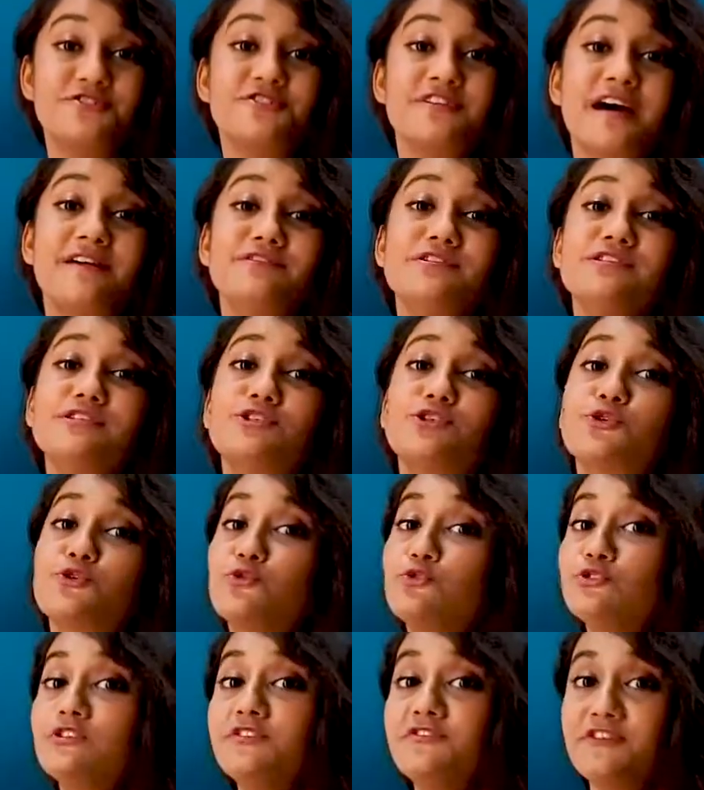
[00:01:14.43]
travels
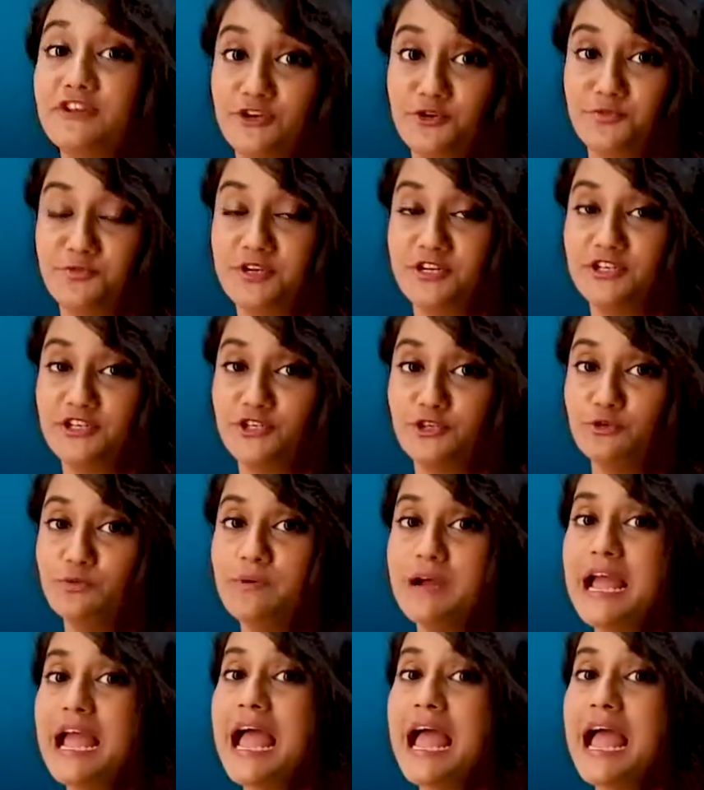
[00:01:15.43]
through the fallopian tube